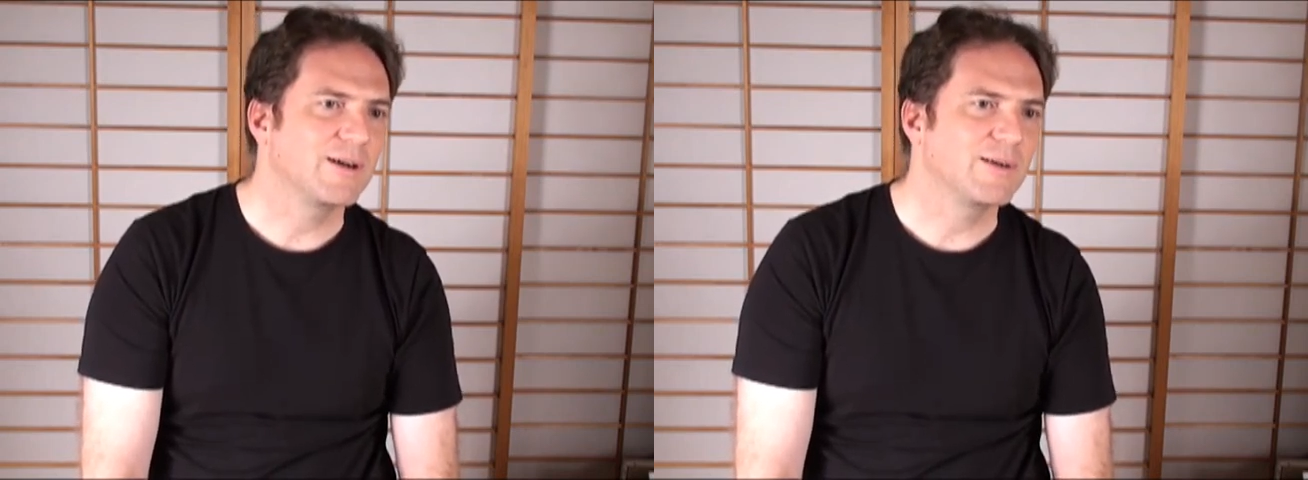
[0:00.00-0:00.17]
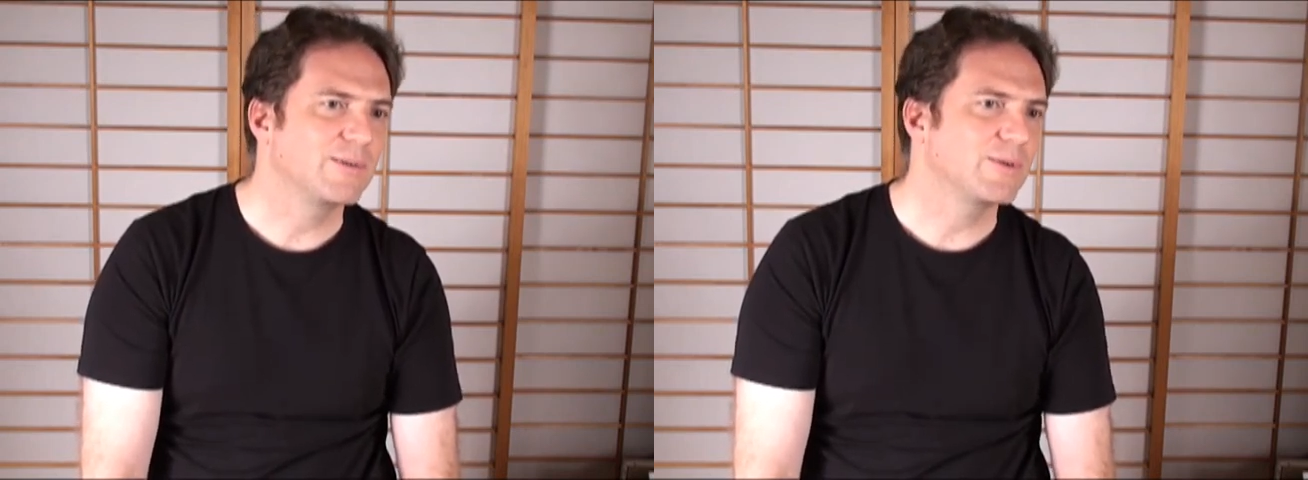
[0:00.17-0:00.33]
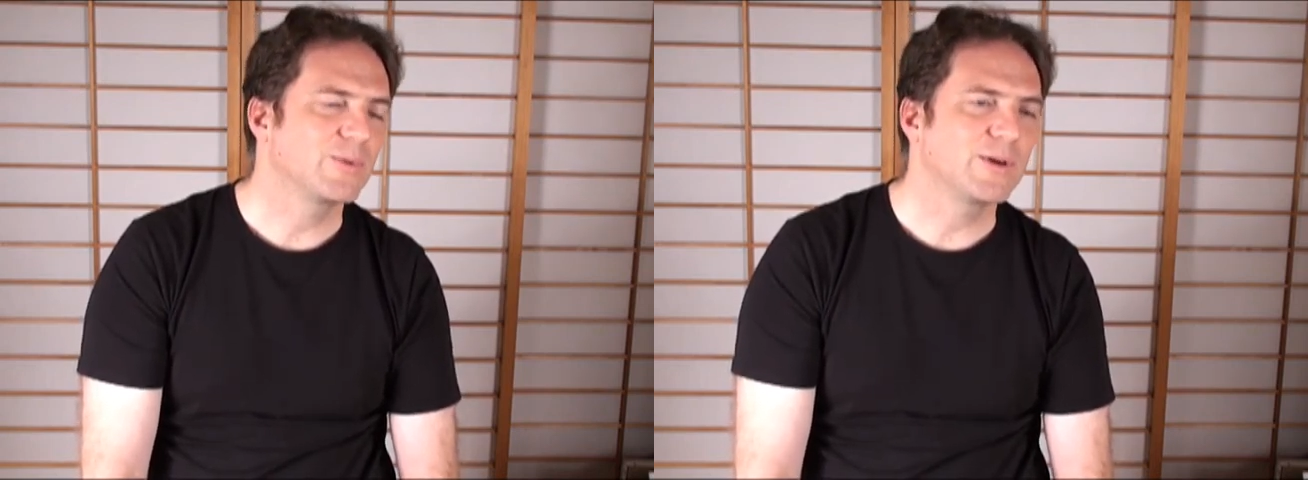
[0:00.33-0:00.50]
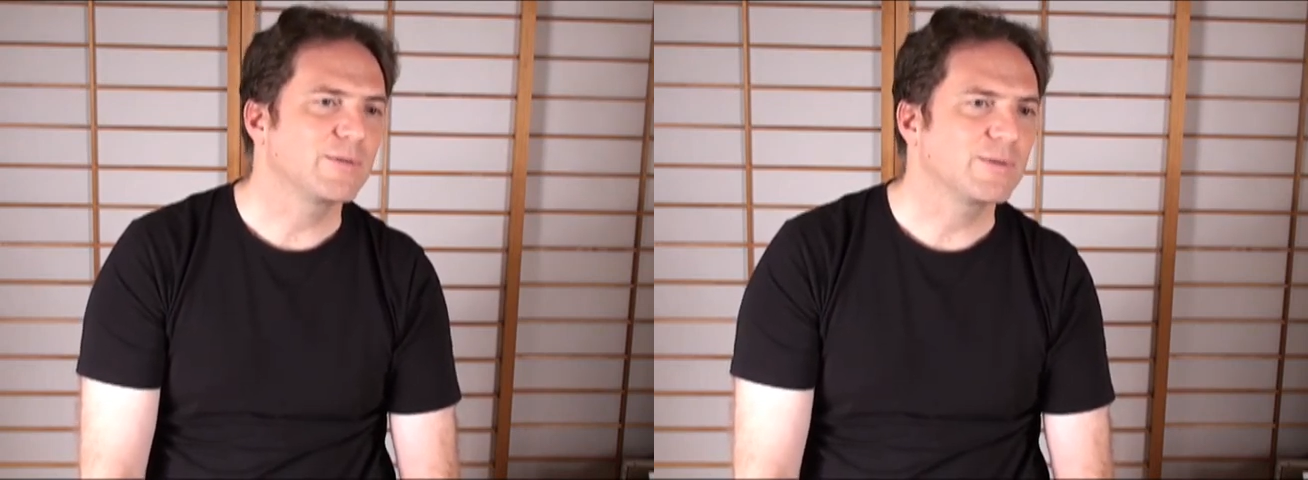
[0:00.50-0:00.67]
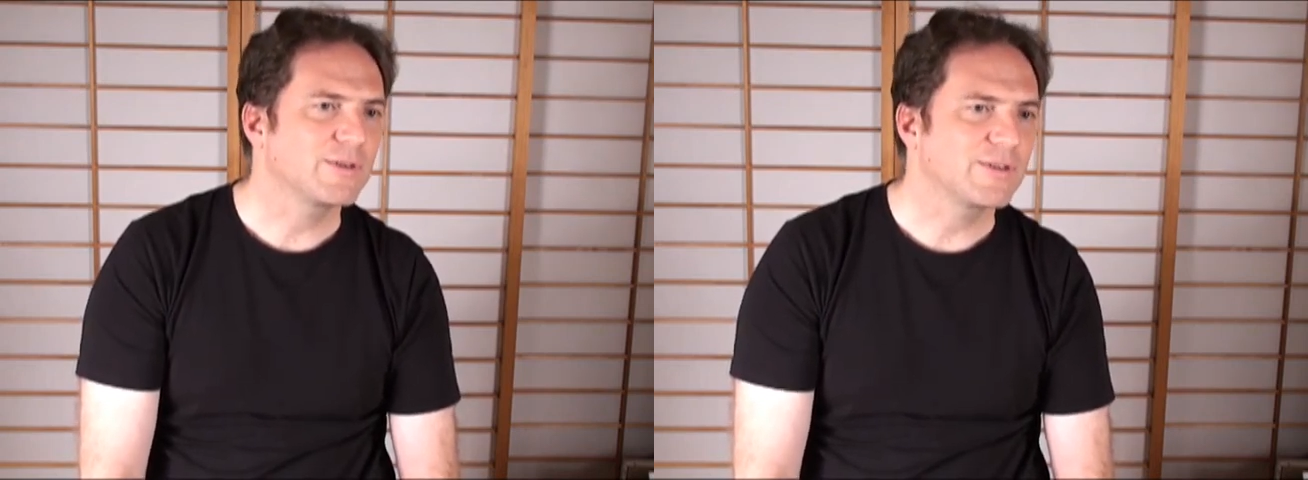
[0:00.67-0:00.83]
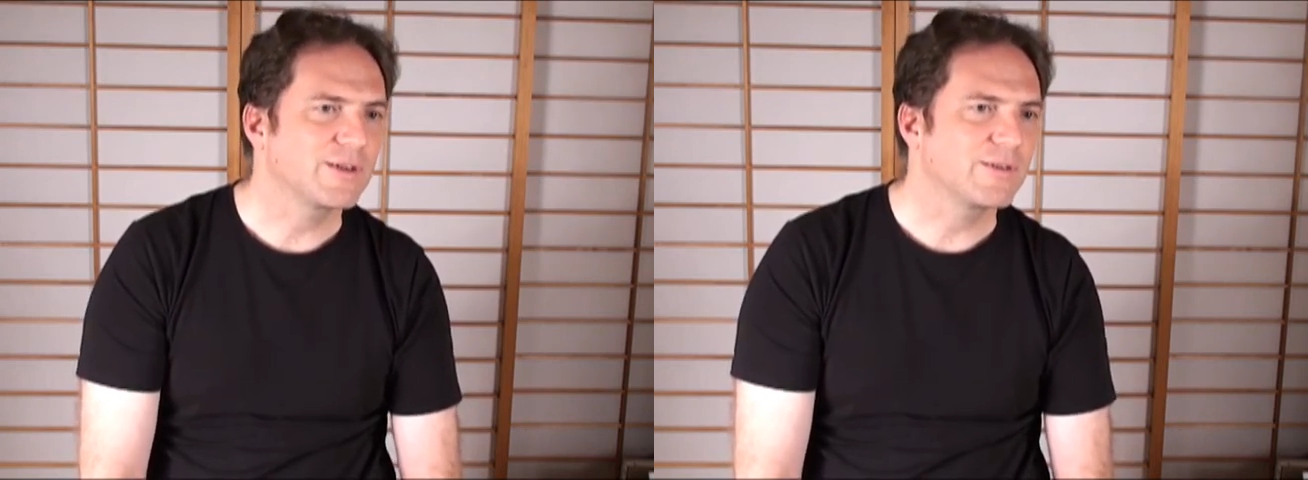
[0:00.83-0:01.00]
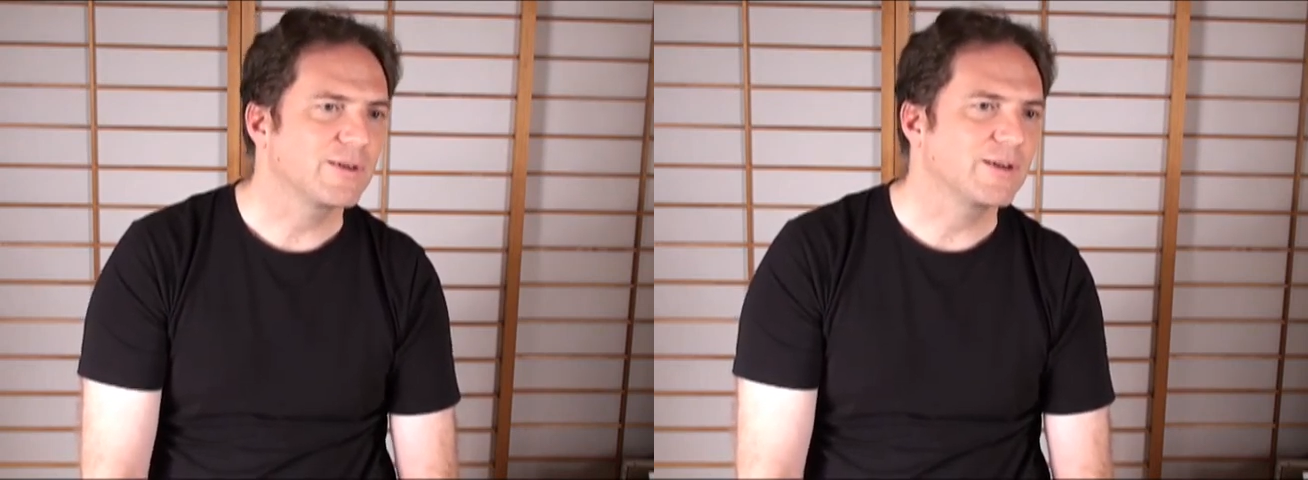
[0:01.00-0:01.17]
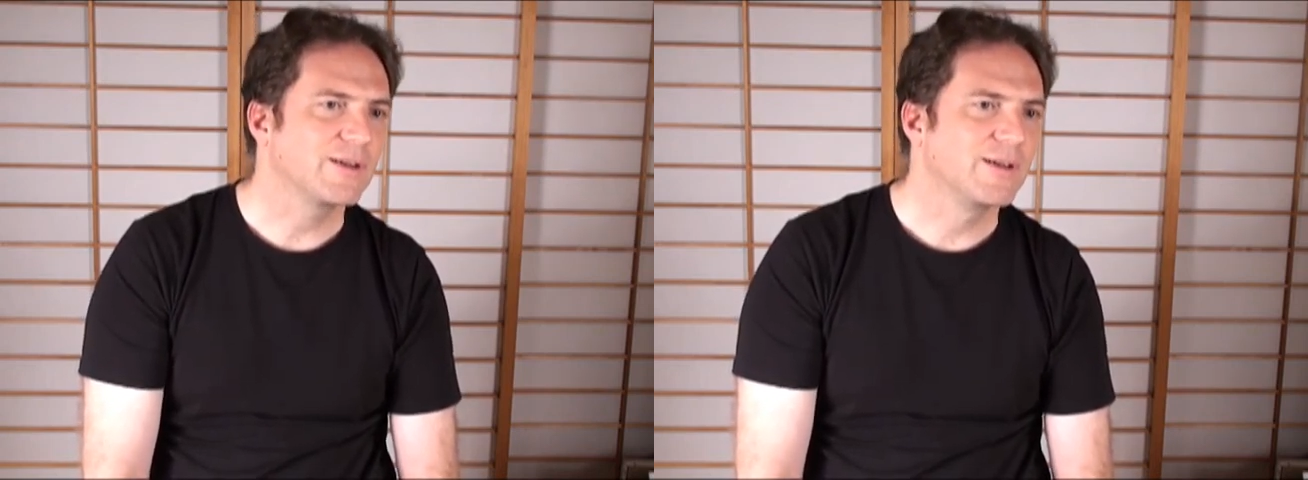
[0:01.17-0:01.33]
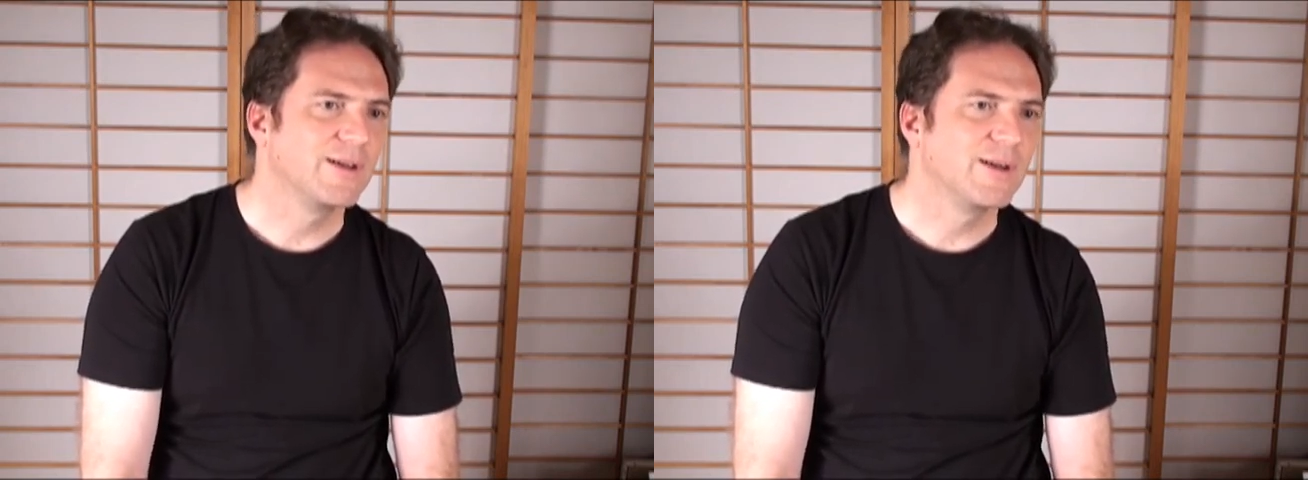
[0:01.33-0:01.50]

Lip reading: of the 21st century